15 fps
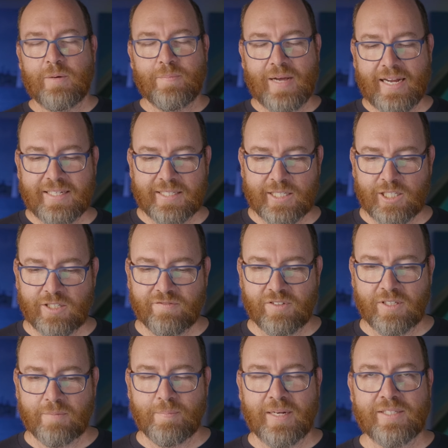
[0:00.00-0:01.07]
about ideas
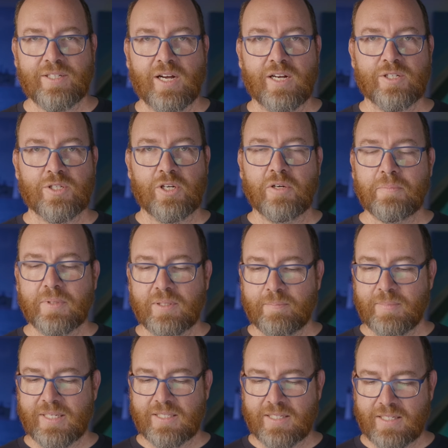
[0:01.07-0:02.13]
for my dog soap
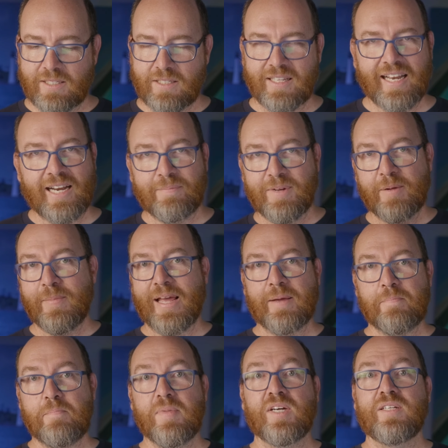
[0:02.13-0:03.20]
business that I'm going to
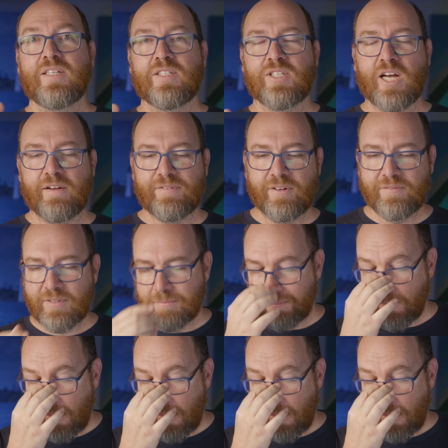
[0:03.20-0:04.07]
make millions off of.